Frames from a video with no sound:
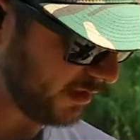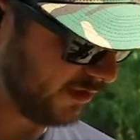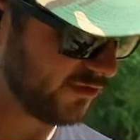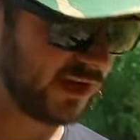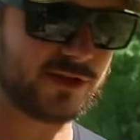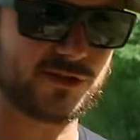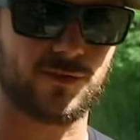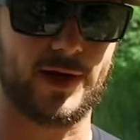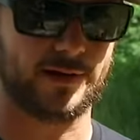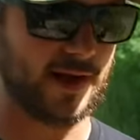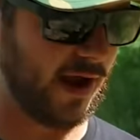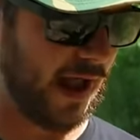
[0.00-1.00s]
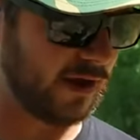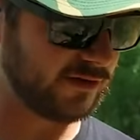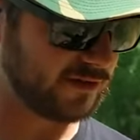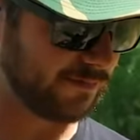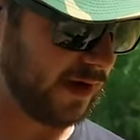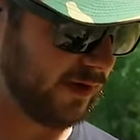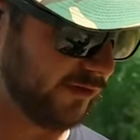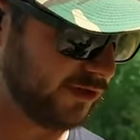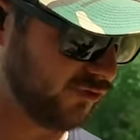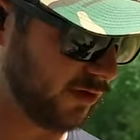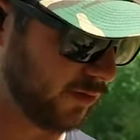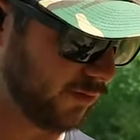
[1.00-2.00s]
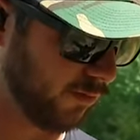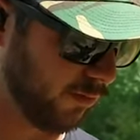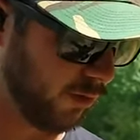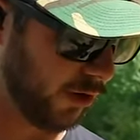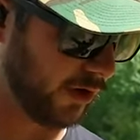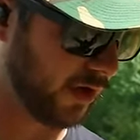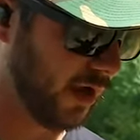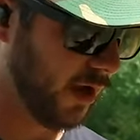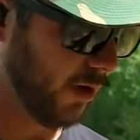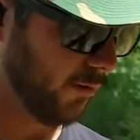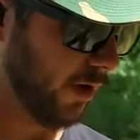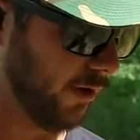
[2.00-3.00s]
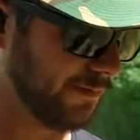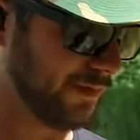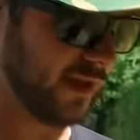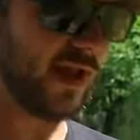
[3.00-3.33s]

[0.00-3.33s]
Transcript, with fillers: this thing is sweet. Now, how does the binary trigger work? Well, the